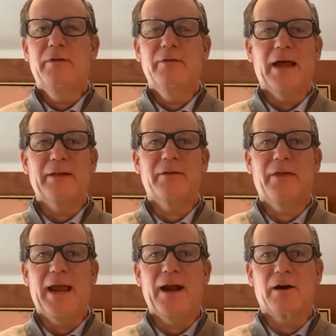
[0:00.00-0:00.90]
that
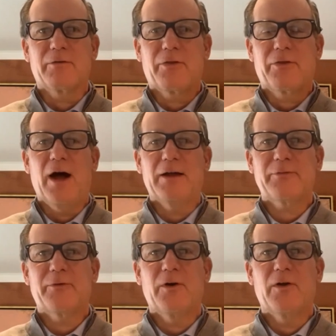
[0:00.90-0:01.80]
they are
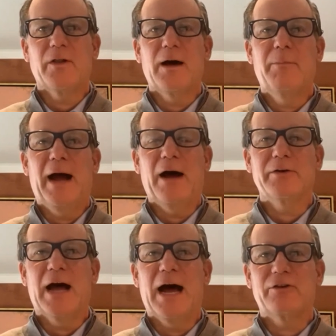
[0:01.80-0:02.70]
thoughtful
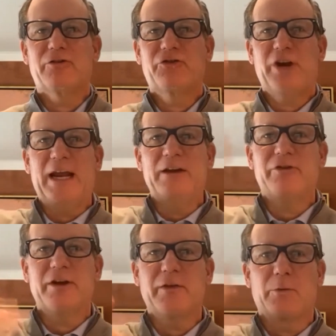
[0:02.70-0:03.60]
about not
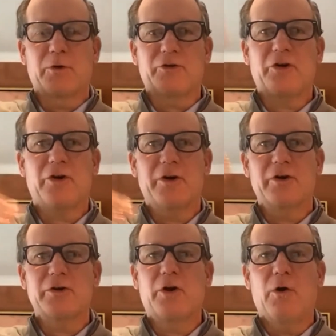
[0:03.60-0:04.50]
changing the
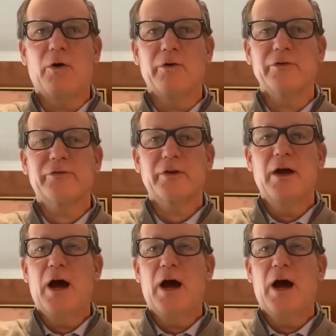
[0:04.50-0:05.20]
return goals